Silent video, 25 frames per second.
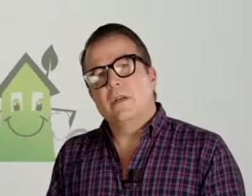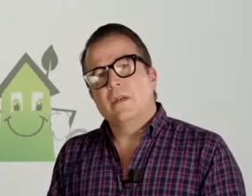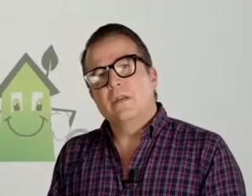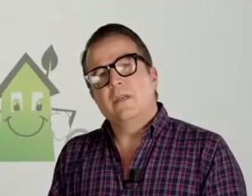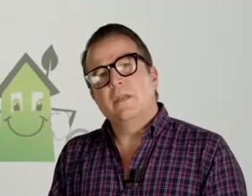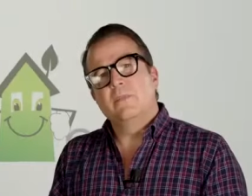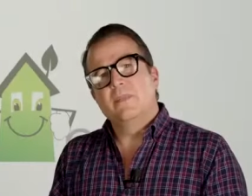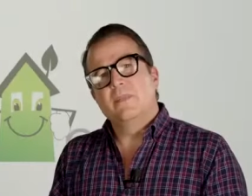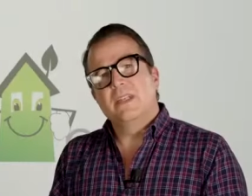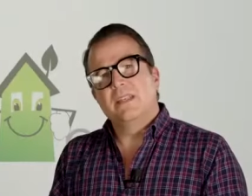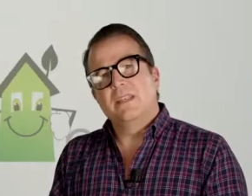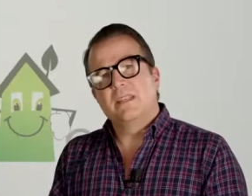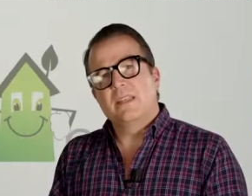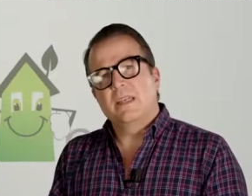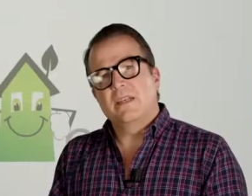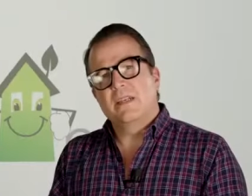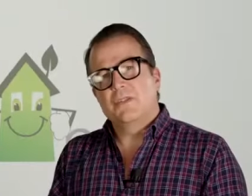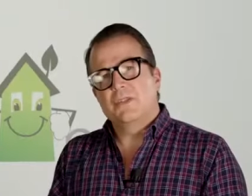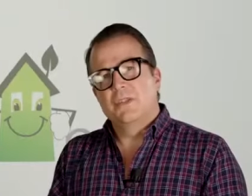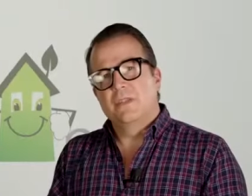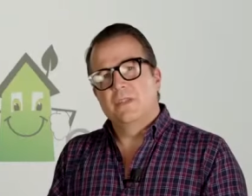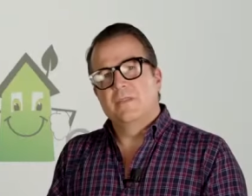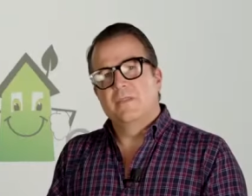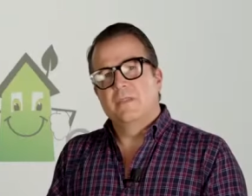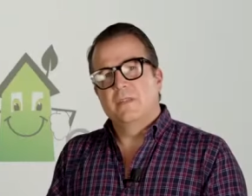our company is
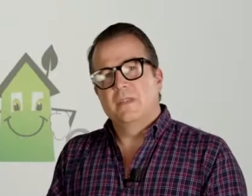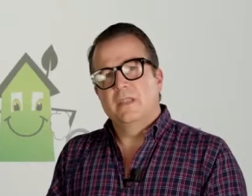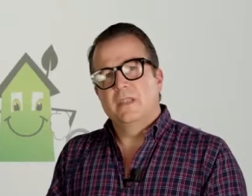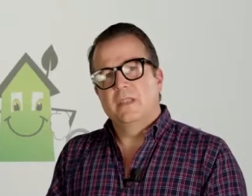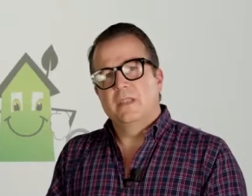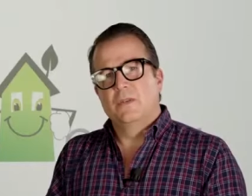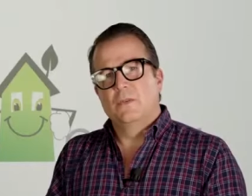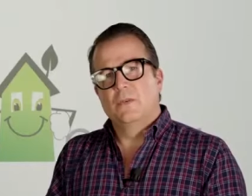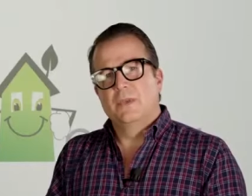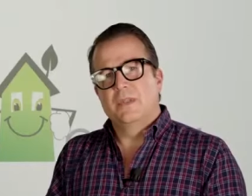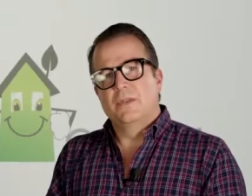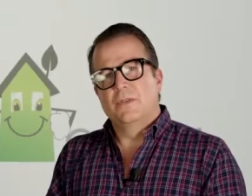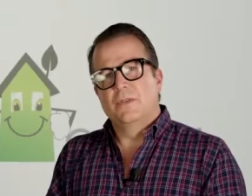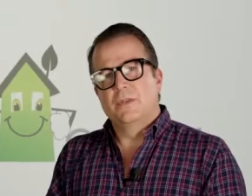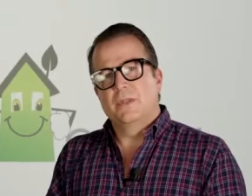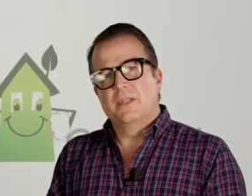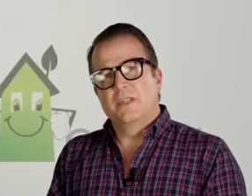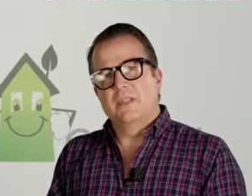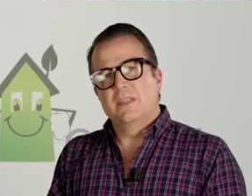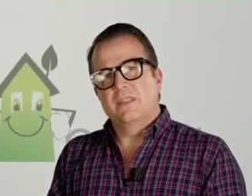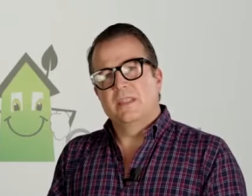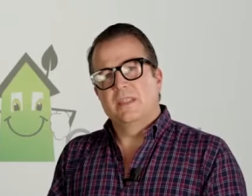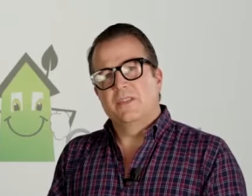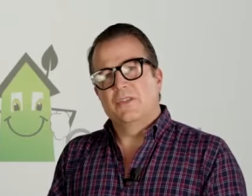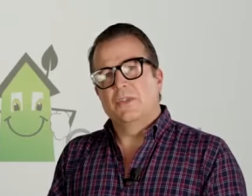actually affiliated with an
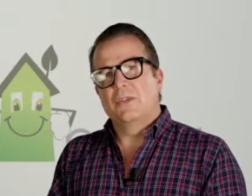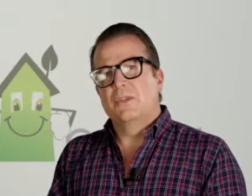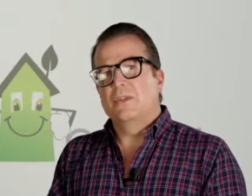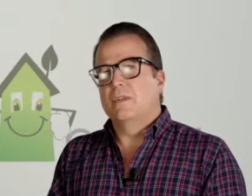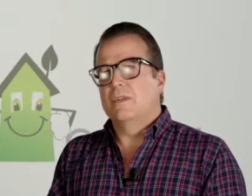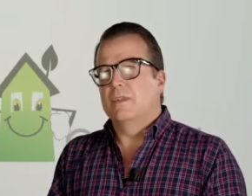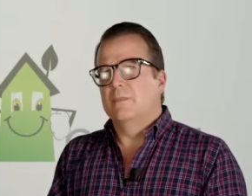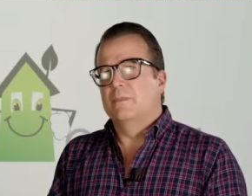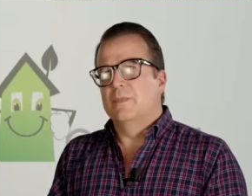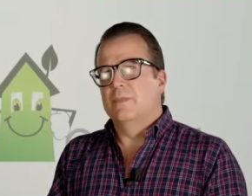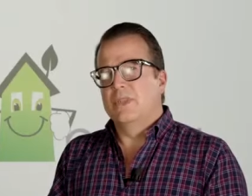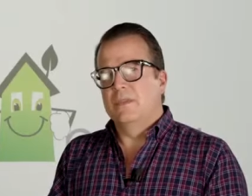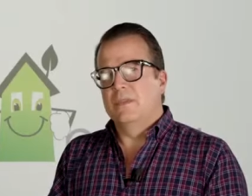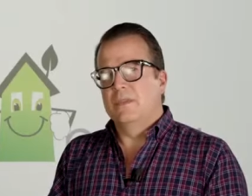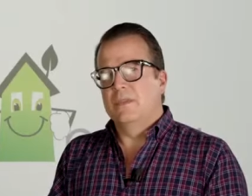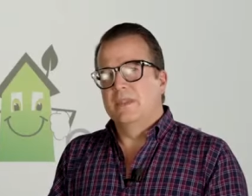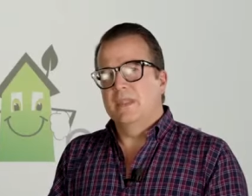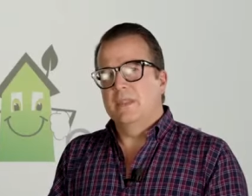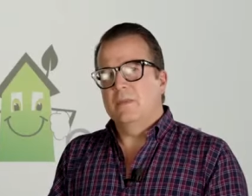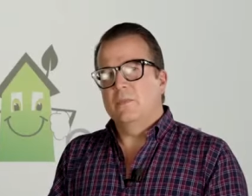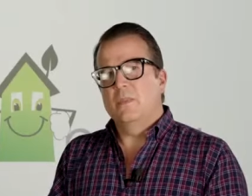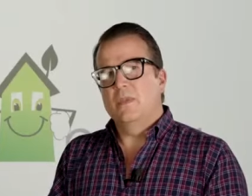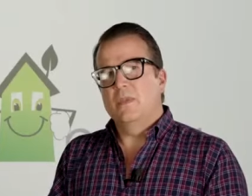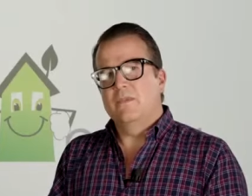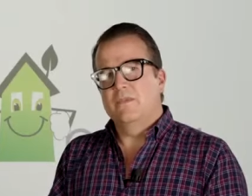organization called the
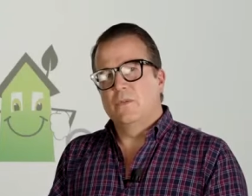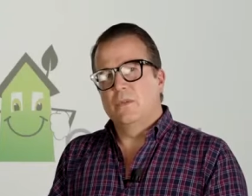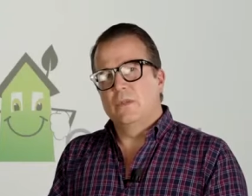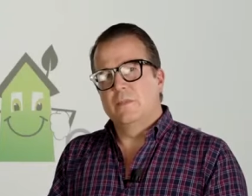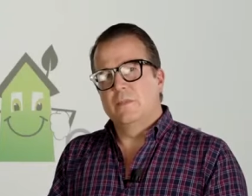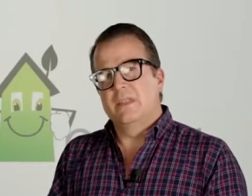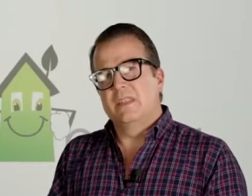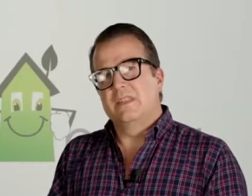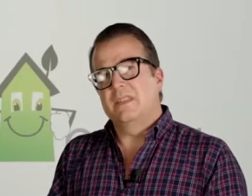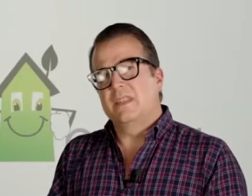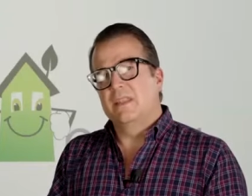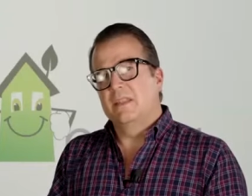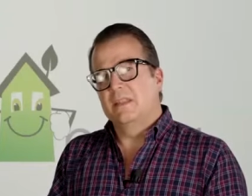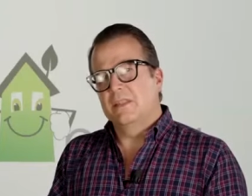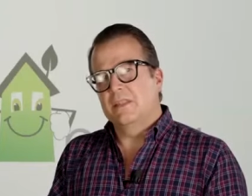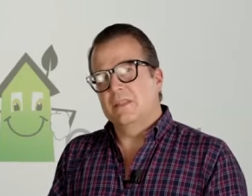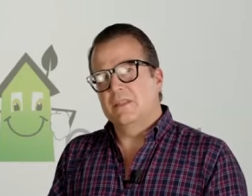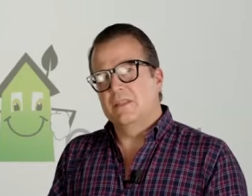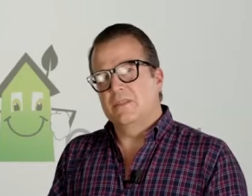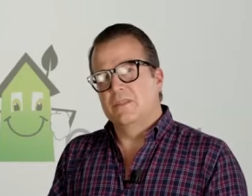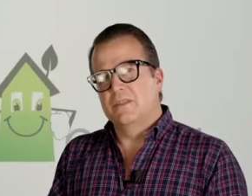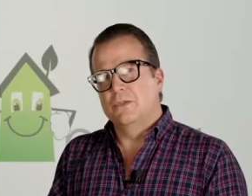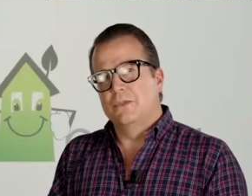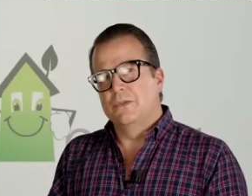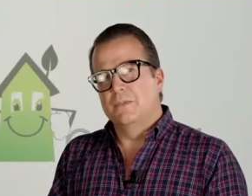Building Performance
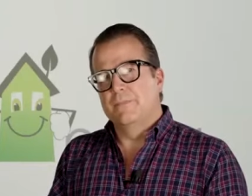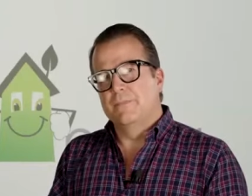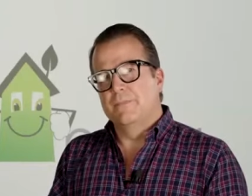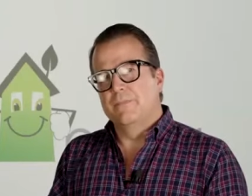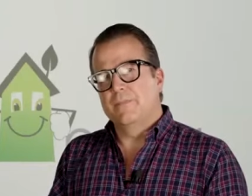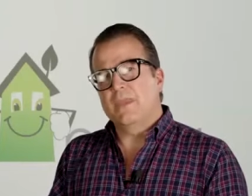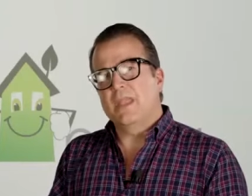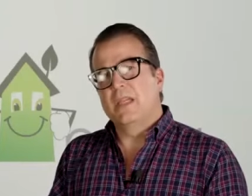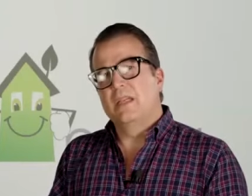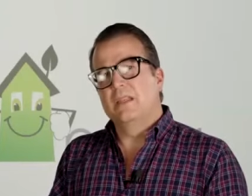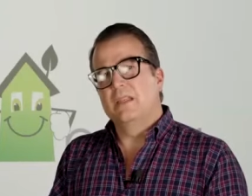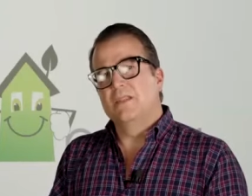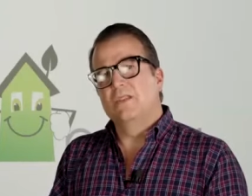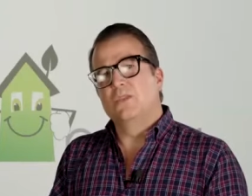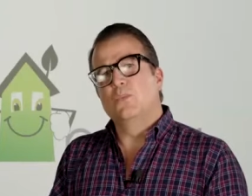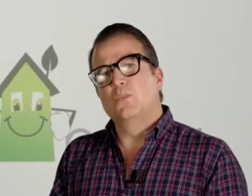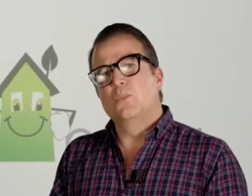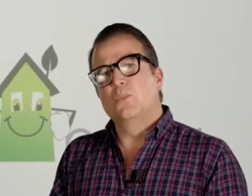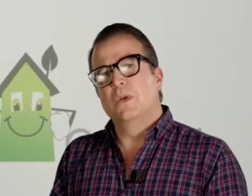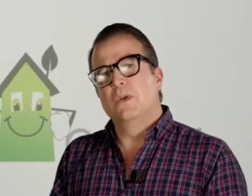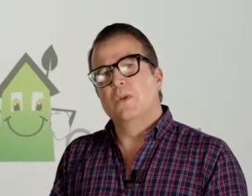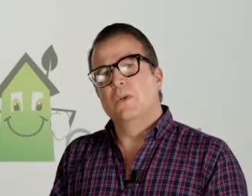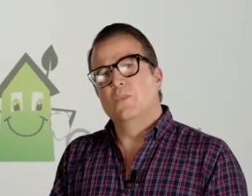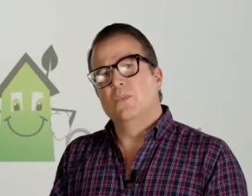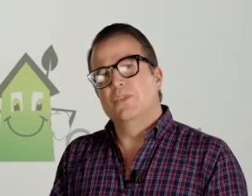Institute. And
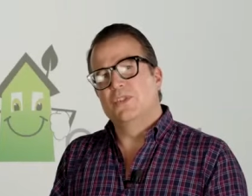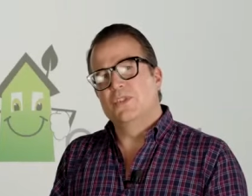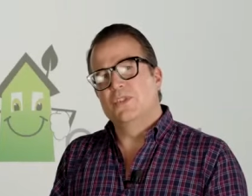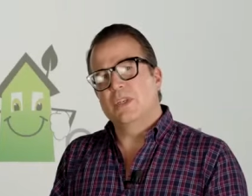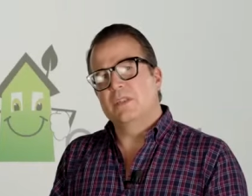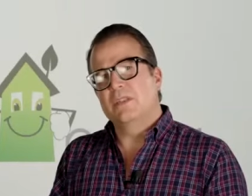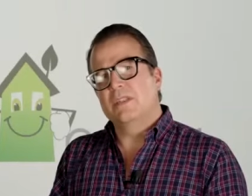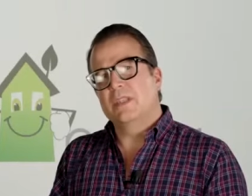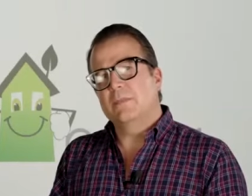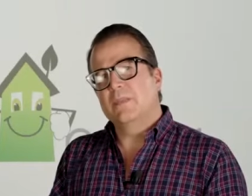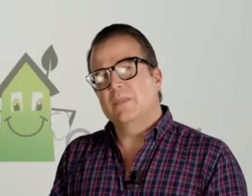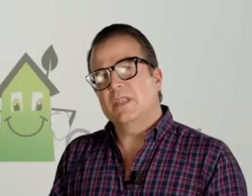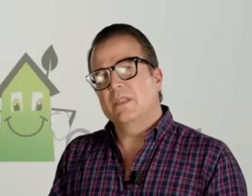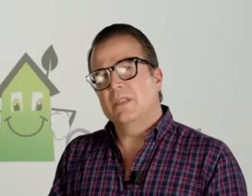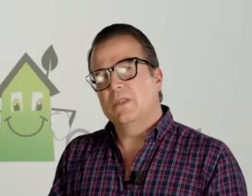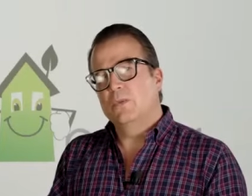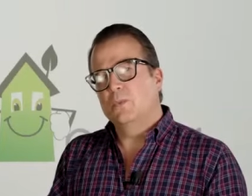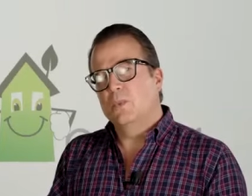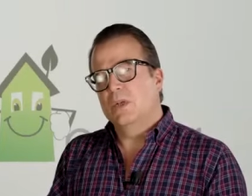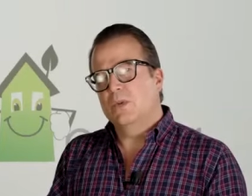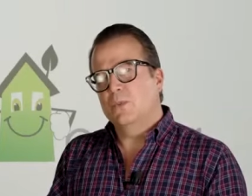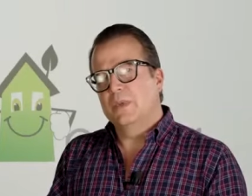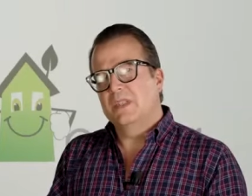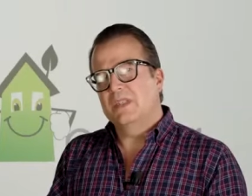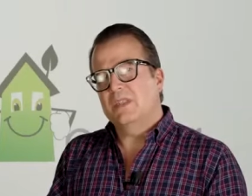what, typically
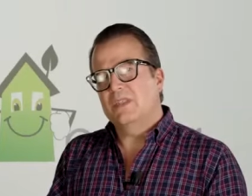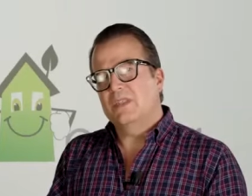where we